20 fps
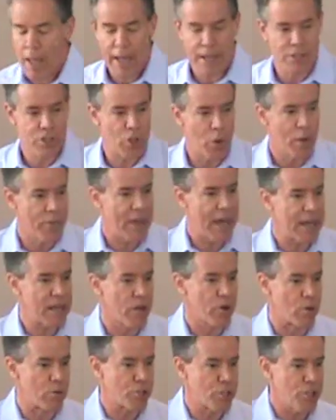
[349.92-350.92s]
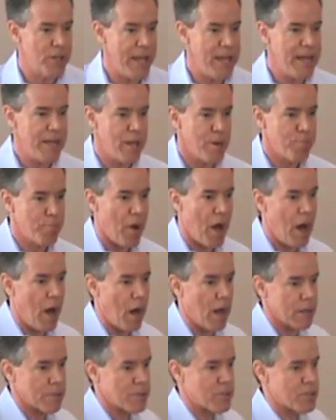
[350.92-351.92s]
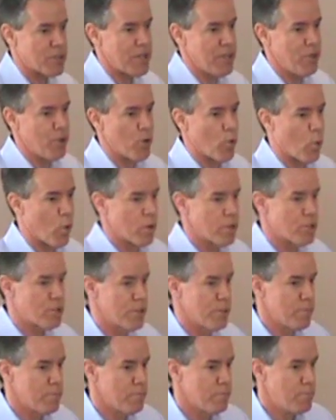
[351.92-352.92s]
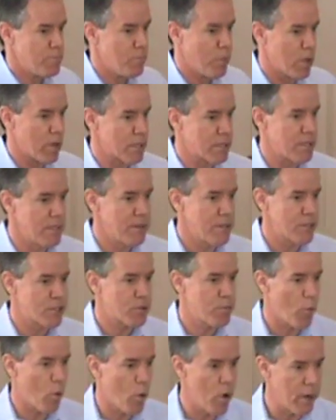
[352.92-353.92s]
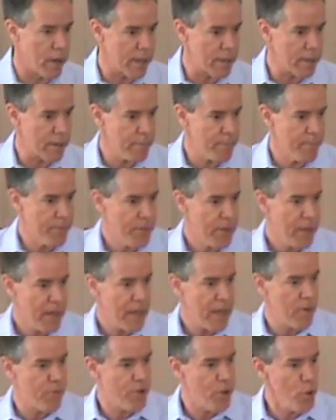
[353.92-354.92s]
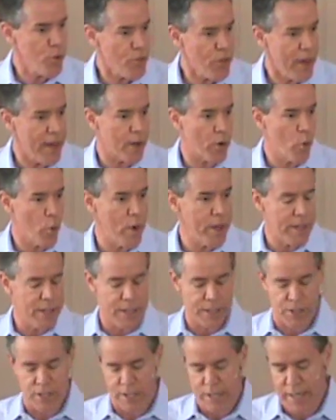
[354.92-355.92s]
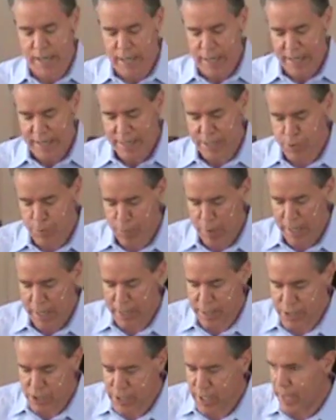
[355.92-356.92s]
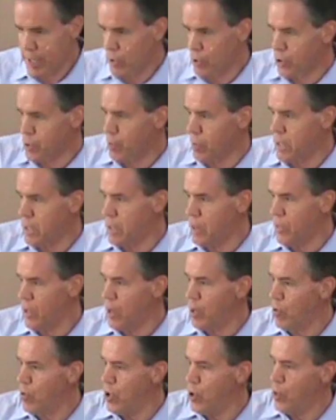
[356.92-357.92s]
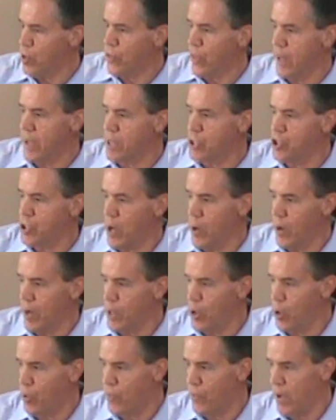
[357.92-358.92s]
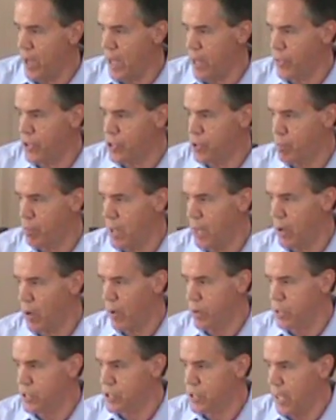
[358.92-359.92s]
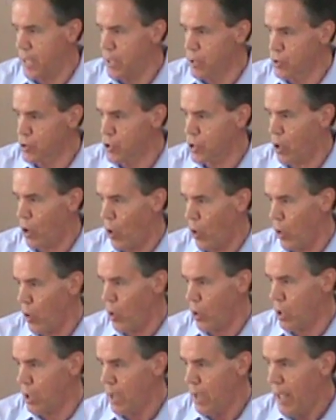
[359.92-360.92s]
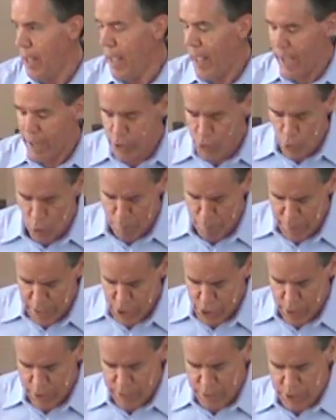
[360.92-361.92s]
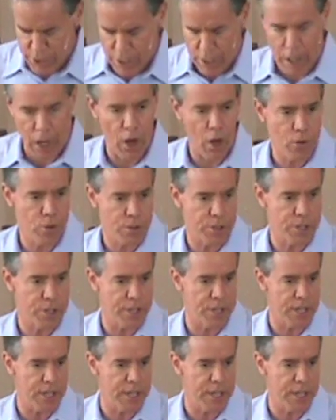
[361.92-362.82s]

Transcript: And so in that little shaded box in your worship bulletin this morning. If you think witnessing is being a salesman, then you think sharing your faith is being on a sales call, and your mission is to close the